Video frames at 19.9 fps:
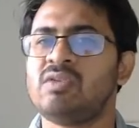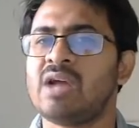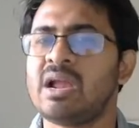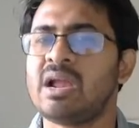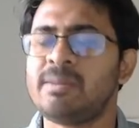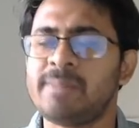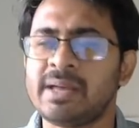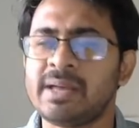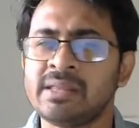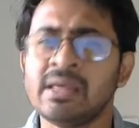
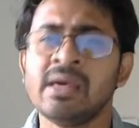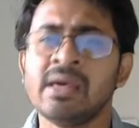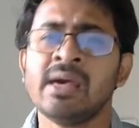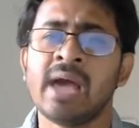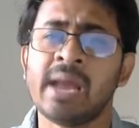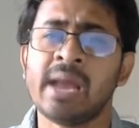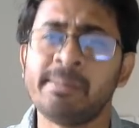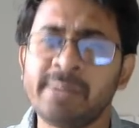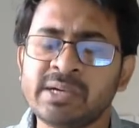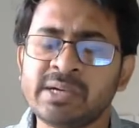Lal Path,
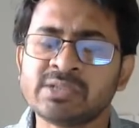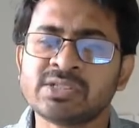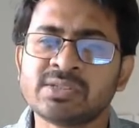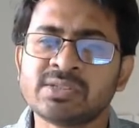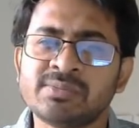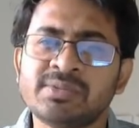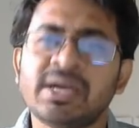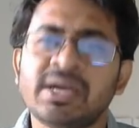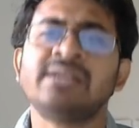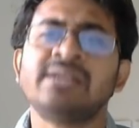and because
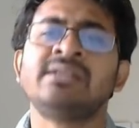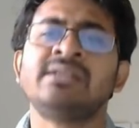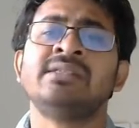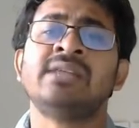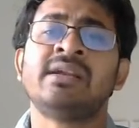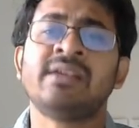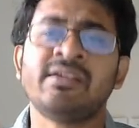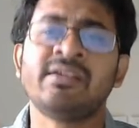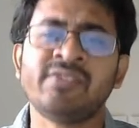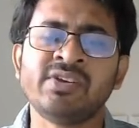of that
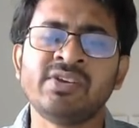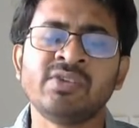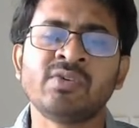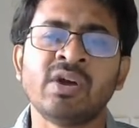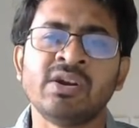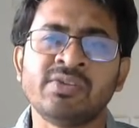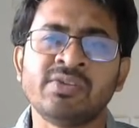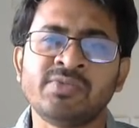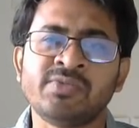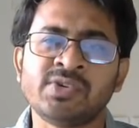the revenue
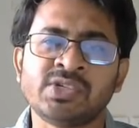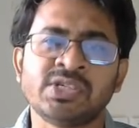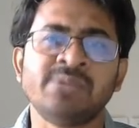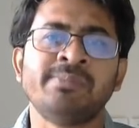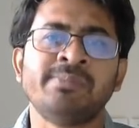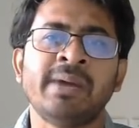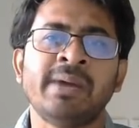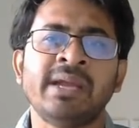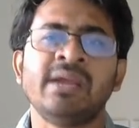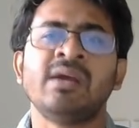
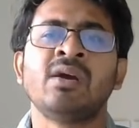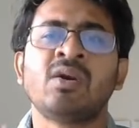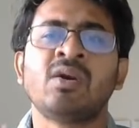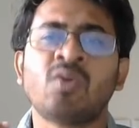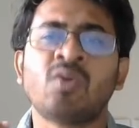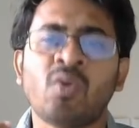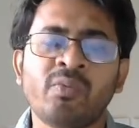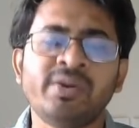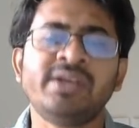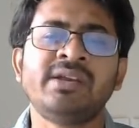contribution by
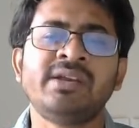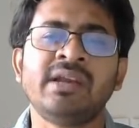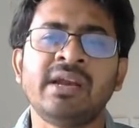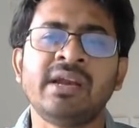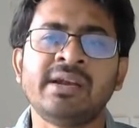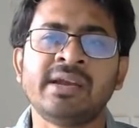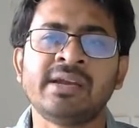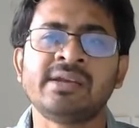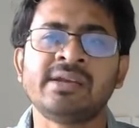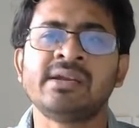COVID
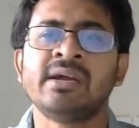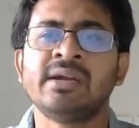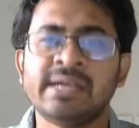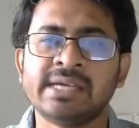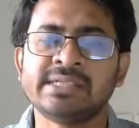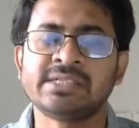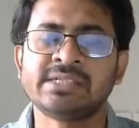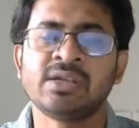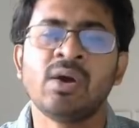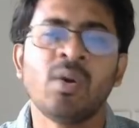related
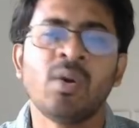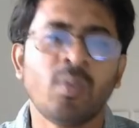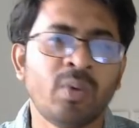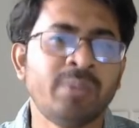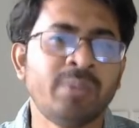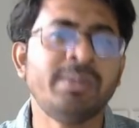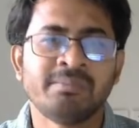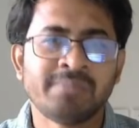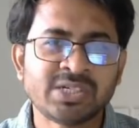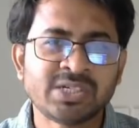test
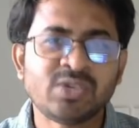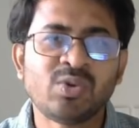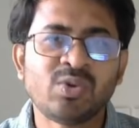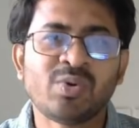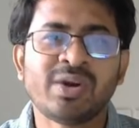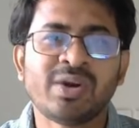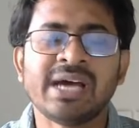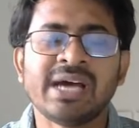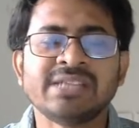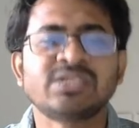will be much
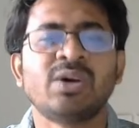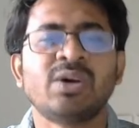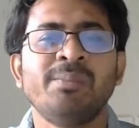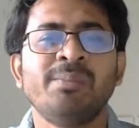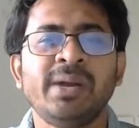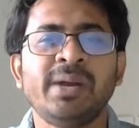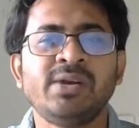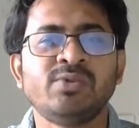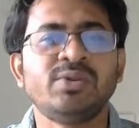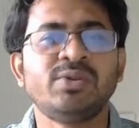lower as
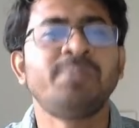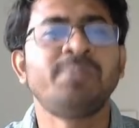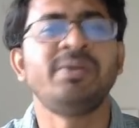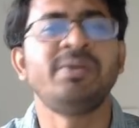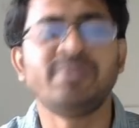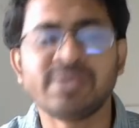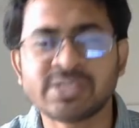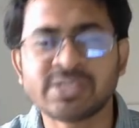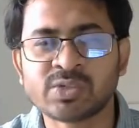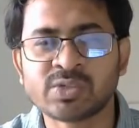compared to the
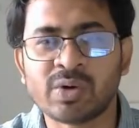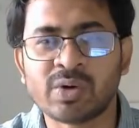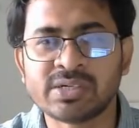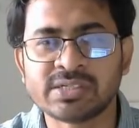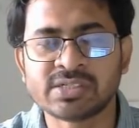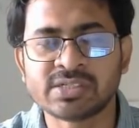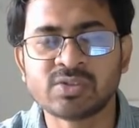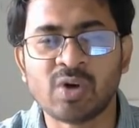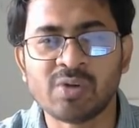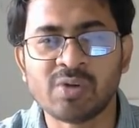previous
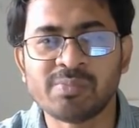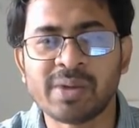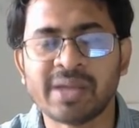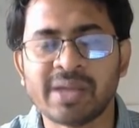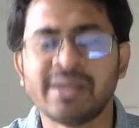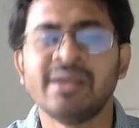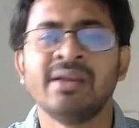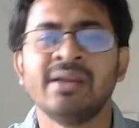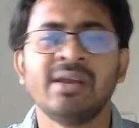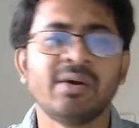quarters gone
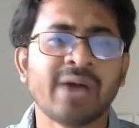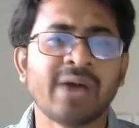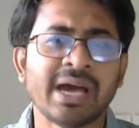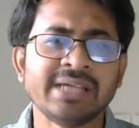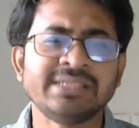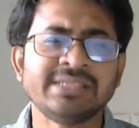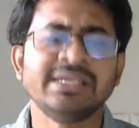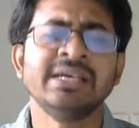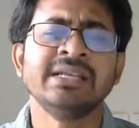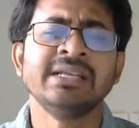by. Now
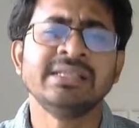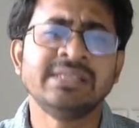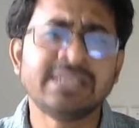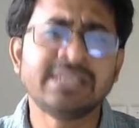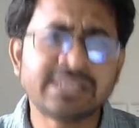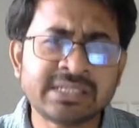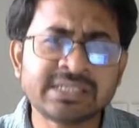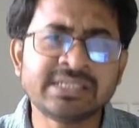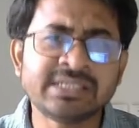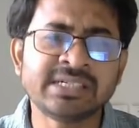guys,
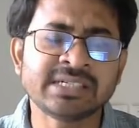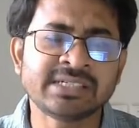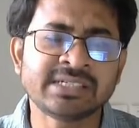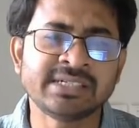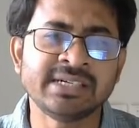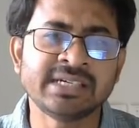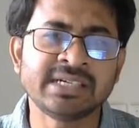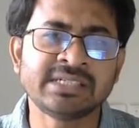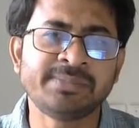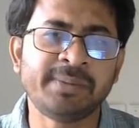this is just
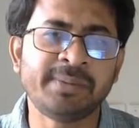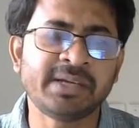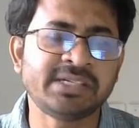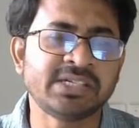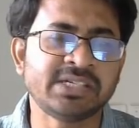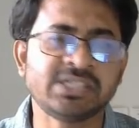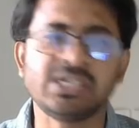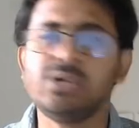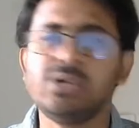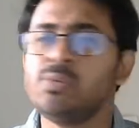an
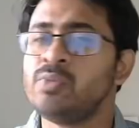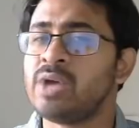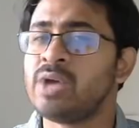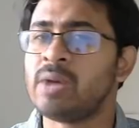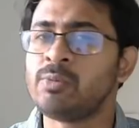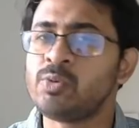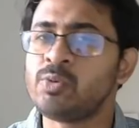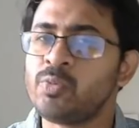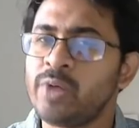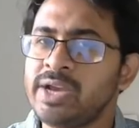expectation. We
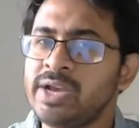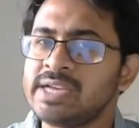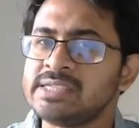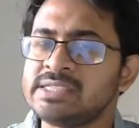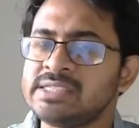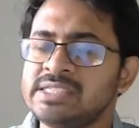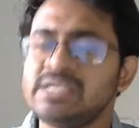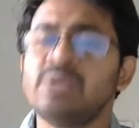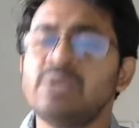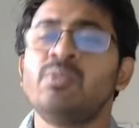have to wait and
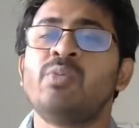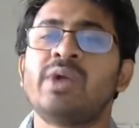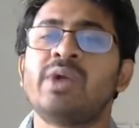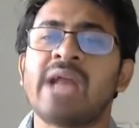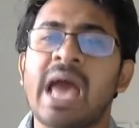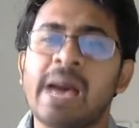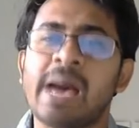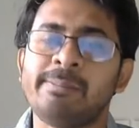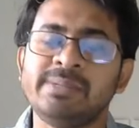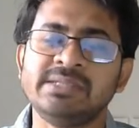see what
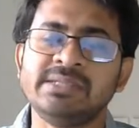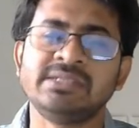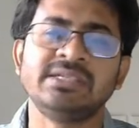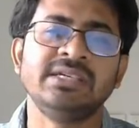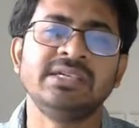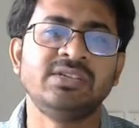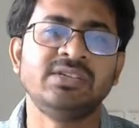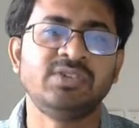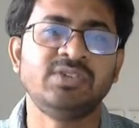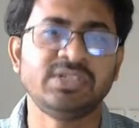happens
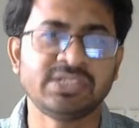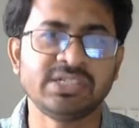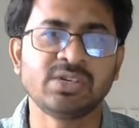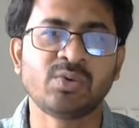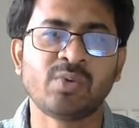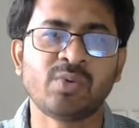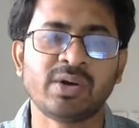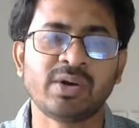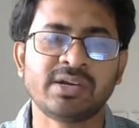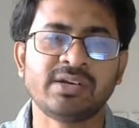in the
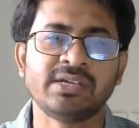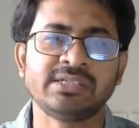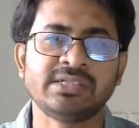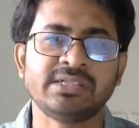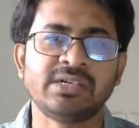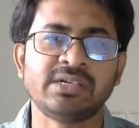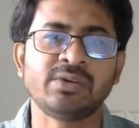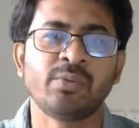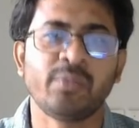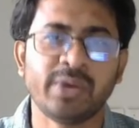recent quarter
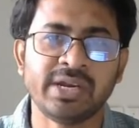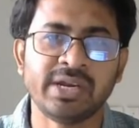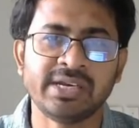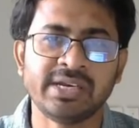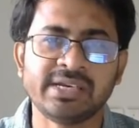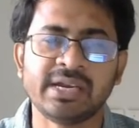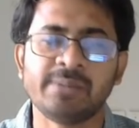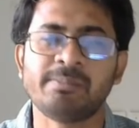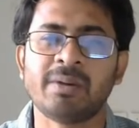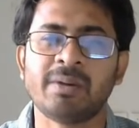result when
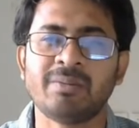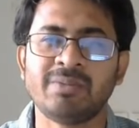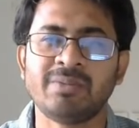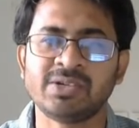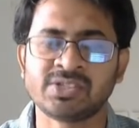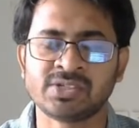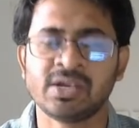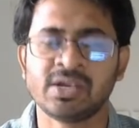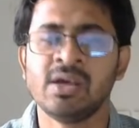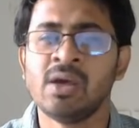it get
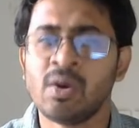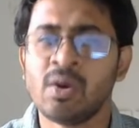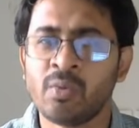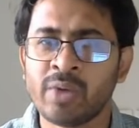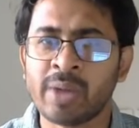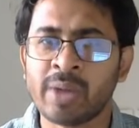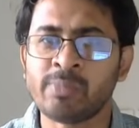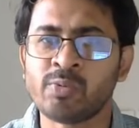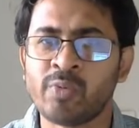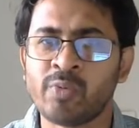published.
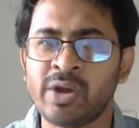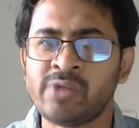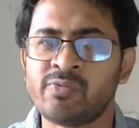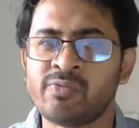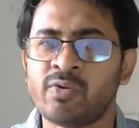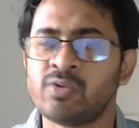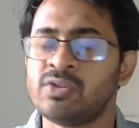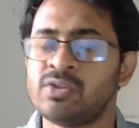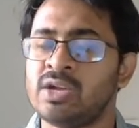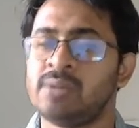We have to wait
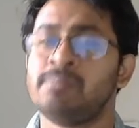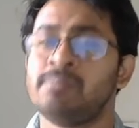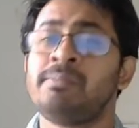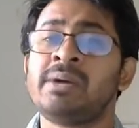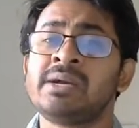for that.